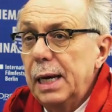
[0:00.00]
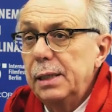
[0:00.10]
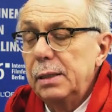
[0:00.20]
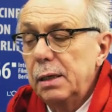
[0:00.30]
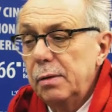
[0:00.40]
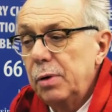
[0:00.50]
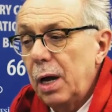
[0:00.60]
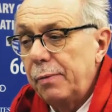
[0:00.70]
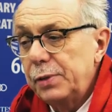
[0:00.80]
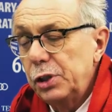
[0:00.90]
And
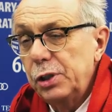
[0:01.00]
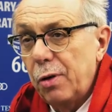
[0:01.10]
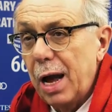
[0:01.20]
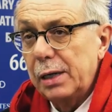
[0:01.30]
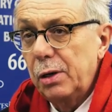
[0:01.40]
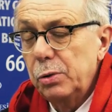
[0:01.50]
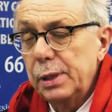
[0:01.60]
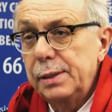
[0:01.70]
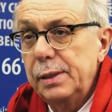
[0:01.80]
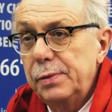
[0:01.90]
after Chirac looked
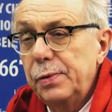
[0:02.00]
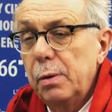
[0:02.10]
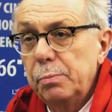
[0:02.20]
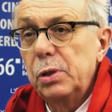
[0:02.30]
at this film,